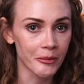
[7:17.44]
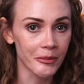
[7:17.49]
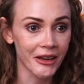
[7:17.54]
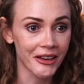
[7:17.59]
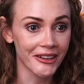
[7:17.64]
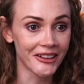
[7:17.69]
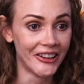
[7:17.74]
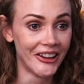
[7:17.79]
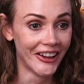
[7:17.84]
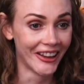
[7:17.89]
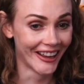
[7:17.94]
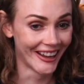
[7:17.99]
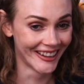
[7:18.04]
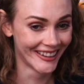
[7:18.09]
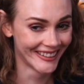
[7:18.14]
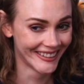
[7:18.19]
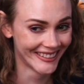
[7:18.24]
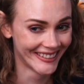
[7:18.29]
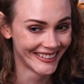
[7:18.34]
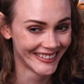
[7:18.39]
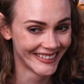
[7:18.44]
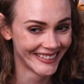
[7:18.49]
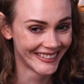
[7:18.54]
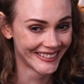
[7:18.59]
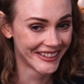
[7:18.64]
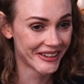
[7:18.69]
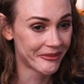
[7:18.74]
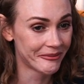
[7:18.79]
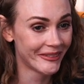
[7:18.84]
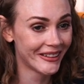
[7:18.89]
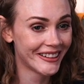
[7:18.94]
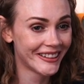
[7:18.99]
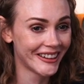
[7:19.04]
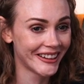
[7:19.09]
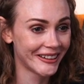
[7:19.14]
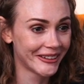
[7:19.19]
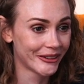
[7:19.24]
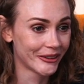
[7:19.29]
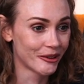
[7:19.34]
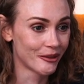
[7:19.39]
I'm not gonna lie. I'm a
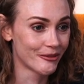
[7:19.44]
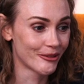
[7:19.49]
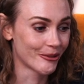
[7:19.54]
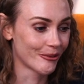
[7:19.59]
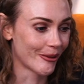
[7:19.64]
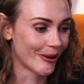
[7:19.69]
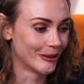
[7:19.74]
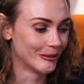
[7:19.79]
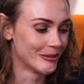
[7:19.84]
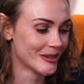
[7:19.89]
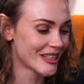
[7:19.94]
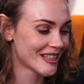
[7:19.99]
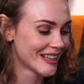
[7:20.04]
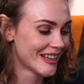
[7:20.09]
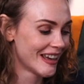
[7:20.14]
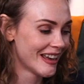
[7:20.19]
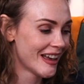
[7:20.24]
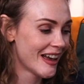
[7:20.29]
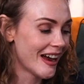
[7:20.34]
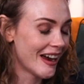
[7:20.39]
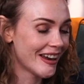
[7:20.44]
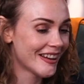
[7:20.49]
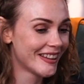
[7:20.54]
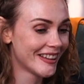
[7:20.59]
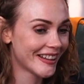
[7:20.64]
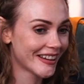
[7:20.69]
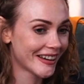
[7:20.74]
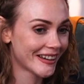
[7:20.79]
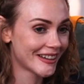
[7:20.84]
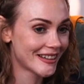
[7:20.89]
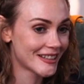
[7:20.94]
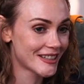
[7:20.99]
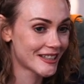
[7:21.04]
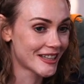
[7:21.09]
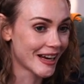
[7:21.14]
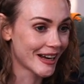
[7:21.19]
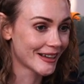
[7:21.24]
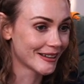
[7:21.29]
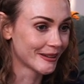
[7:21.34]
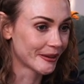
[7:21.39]
little overwhelmed. I think I need to
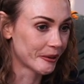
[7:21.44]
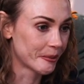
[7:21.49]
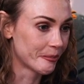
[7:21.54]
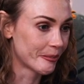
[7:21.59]
take a little